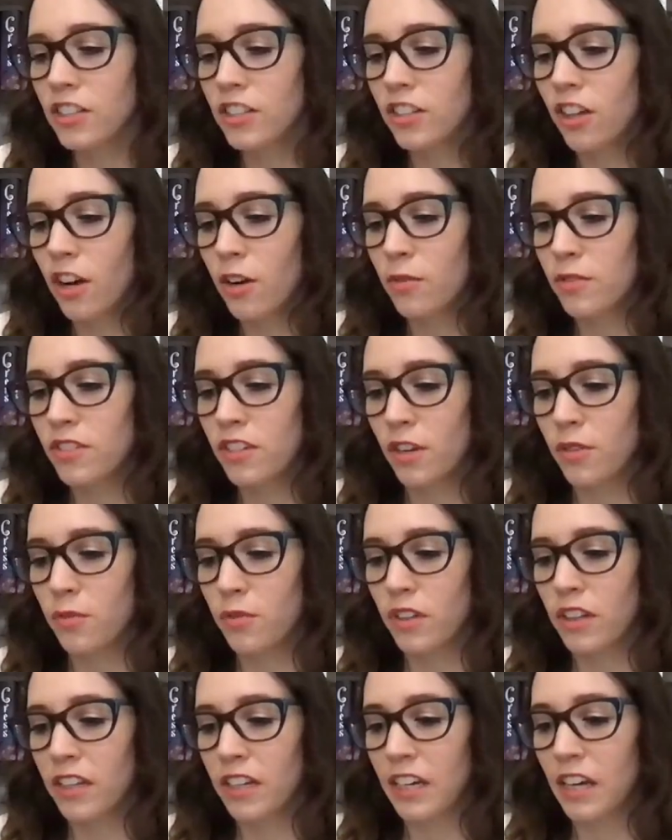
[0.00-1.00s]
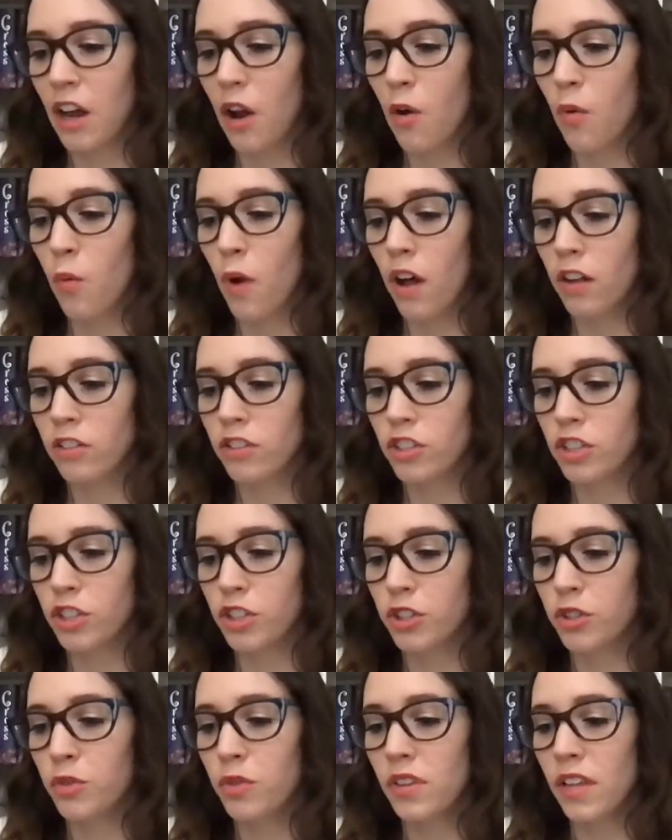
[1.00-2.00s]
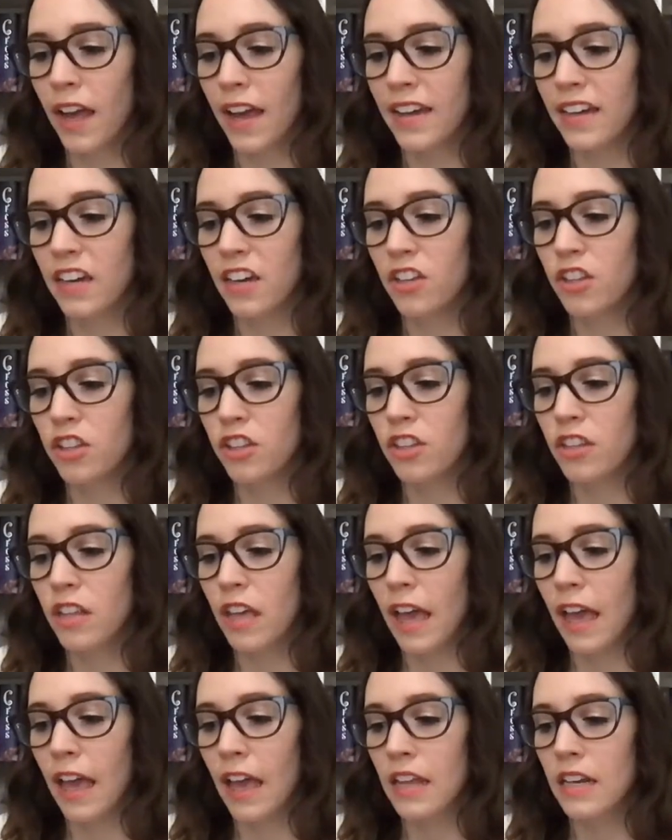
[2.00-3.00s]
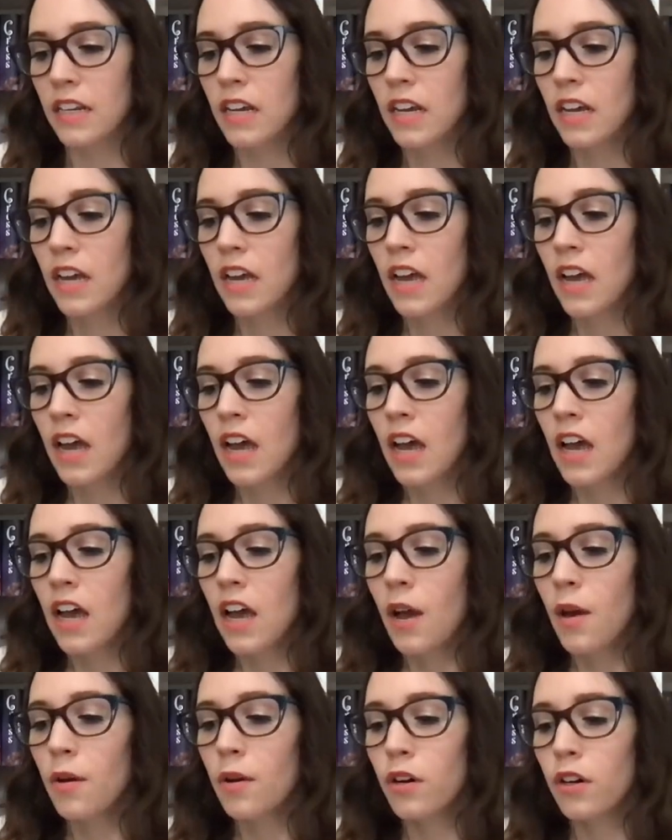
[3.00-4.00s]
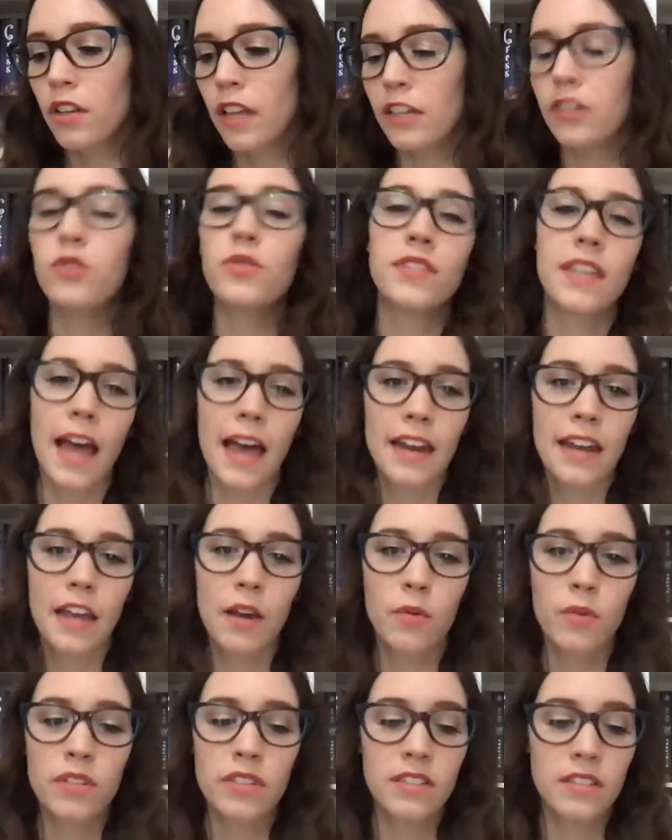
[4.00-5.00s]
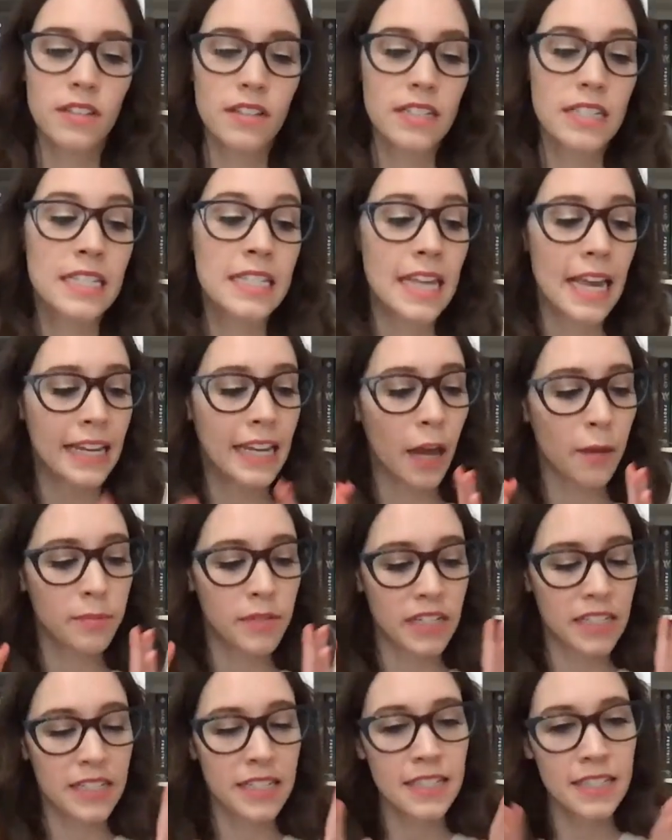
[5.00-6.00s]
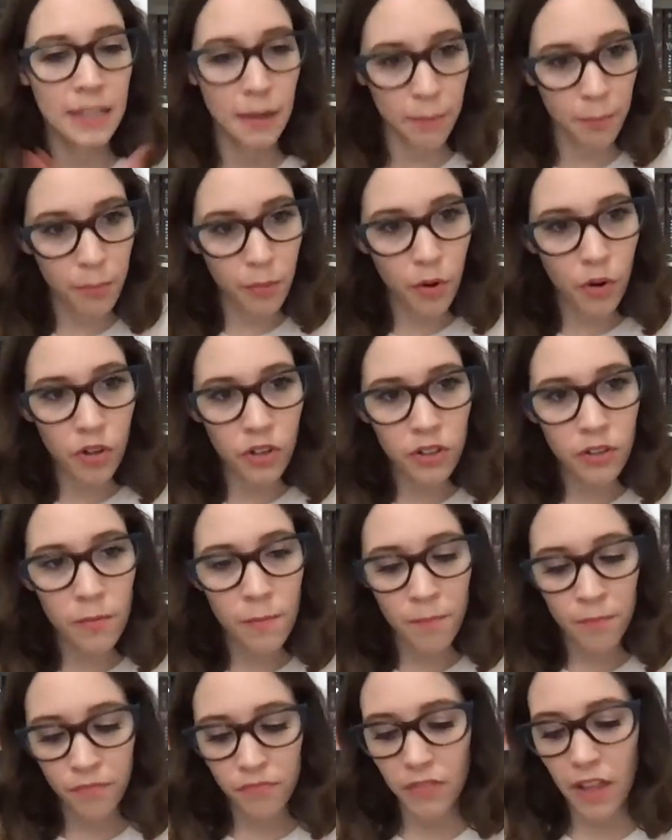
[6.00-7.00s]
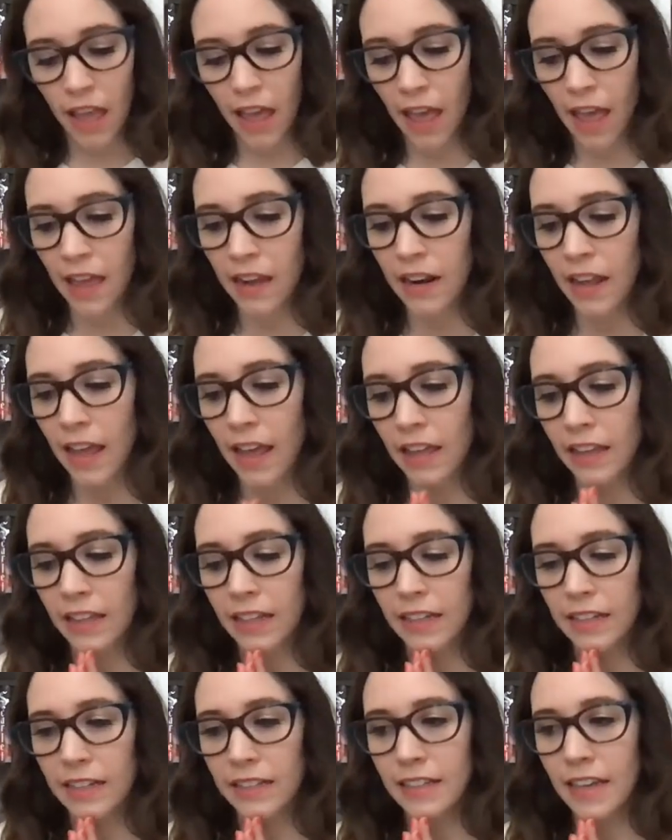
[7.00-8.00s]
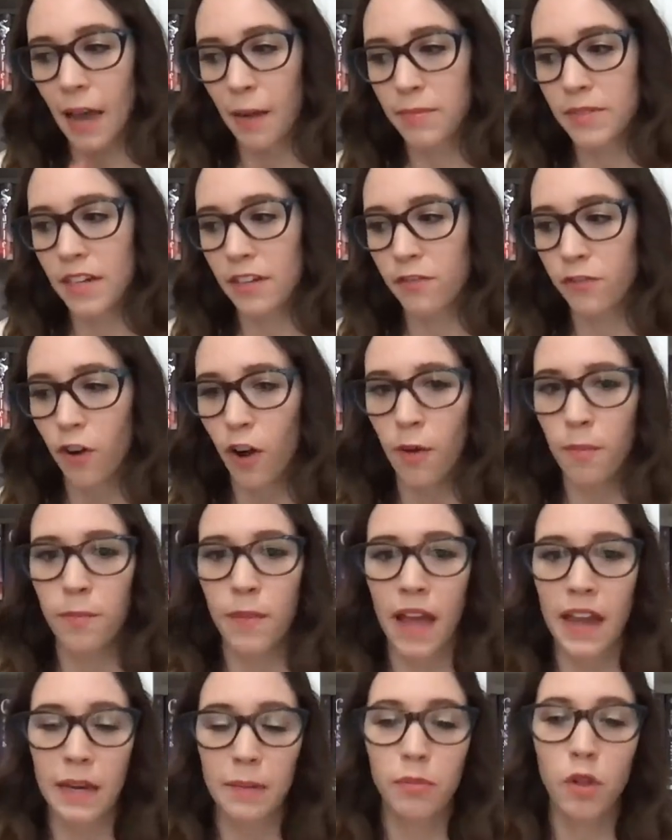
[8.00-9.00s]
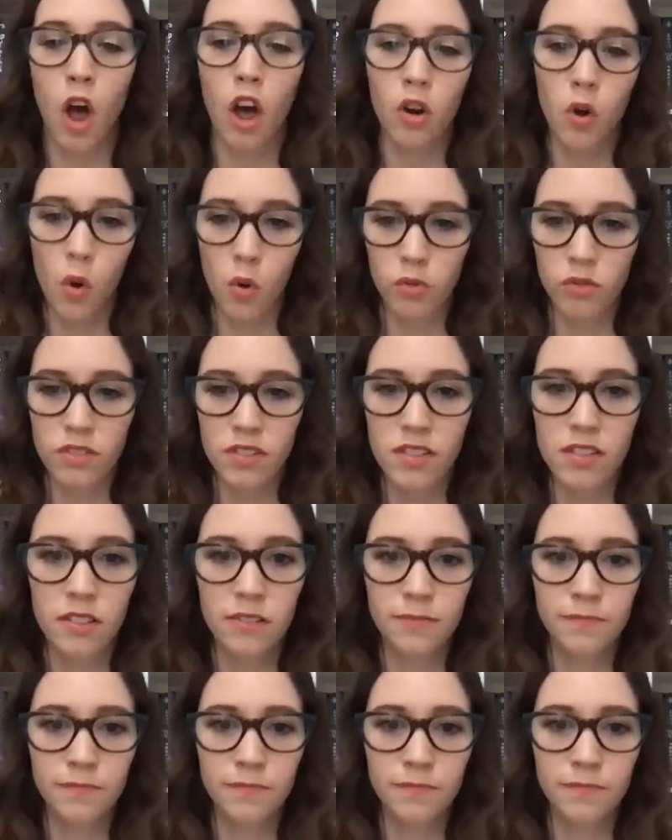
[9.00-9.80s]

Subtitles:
thought it was done really well too. Like it, like you said, it kept it simple and it kept it from any plot holes.